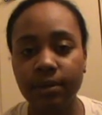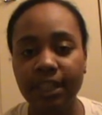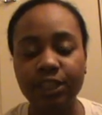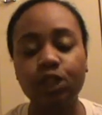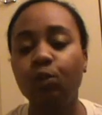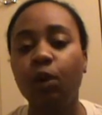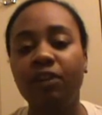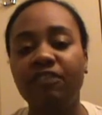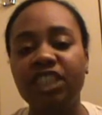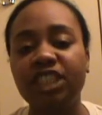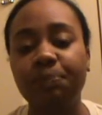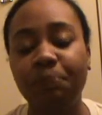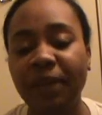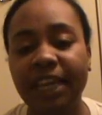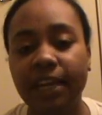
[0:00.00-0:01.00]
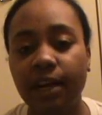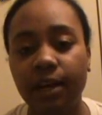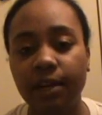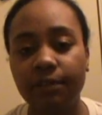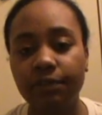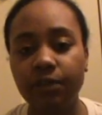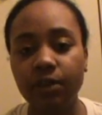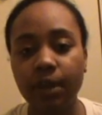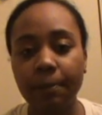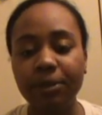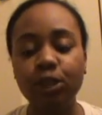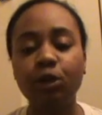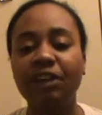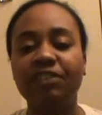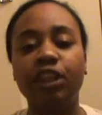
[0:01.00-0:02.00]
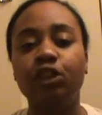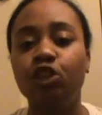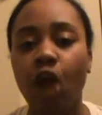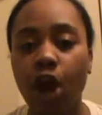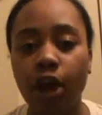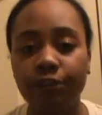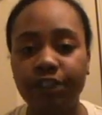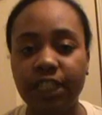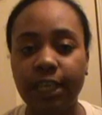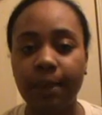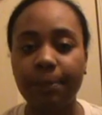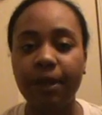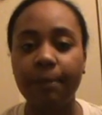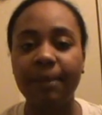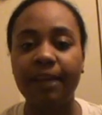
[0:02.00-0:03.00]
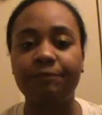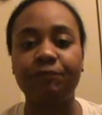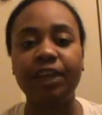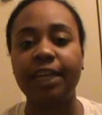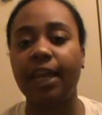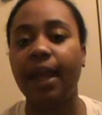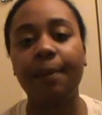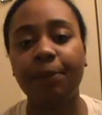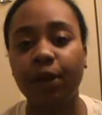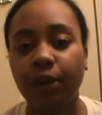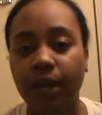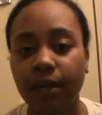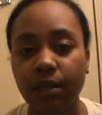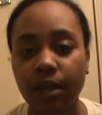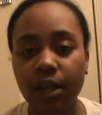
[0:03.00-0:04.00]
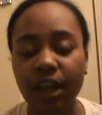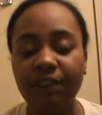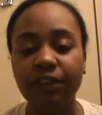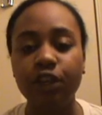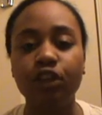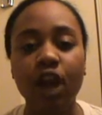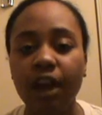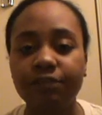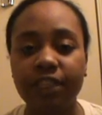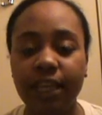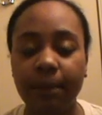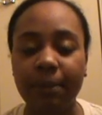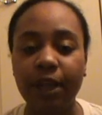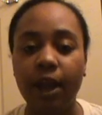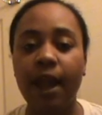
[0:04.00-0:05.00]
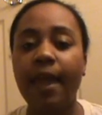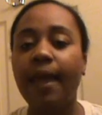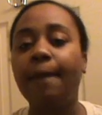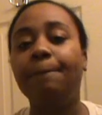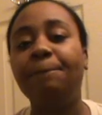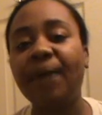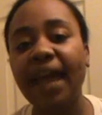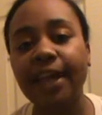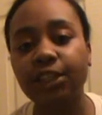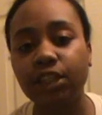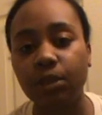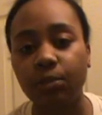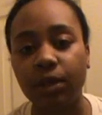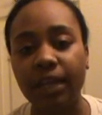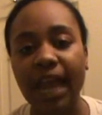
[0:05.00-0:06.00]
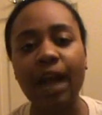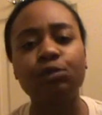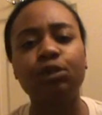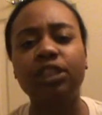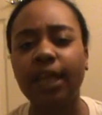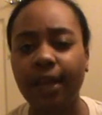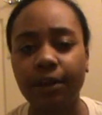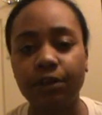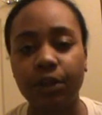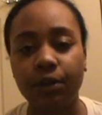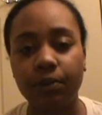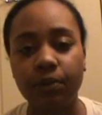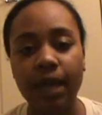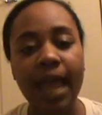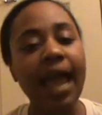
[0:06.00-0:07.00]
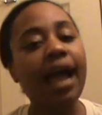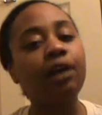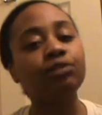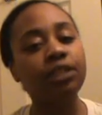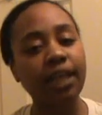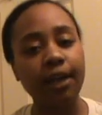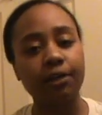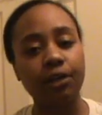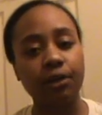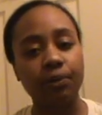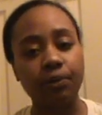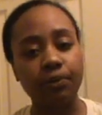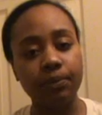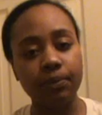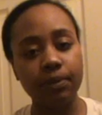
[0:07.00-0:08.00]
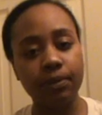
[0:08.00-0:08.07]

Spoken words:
that you wanted to speak of. But you have the nerve to get up here and be a freaking hypocrite. You have a nerve to get up here and bash someone. How dare you? How dare you?